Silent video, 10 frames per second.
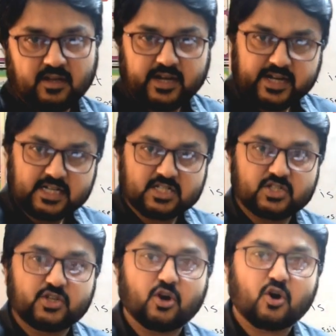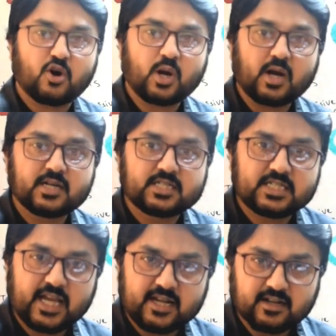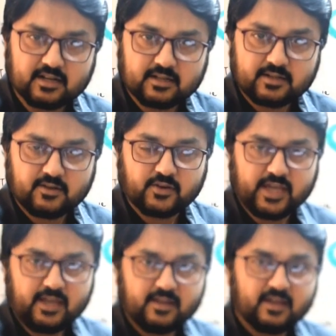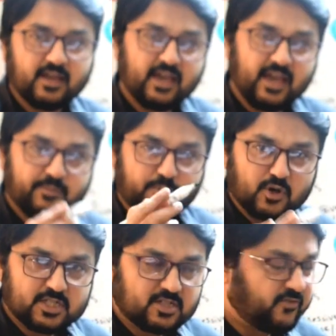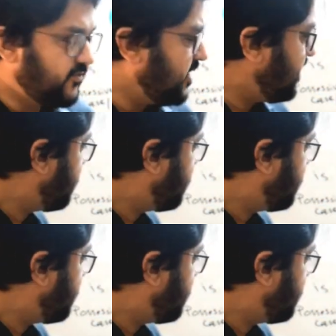It's your channel. Okay, apostrophe,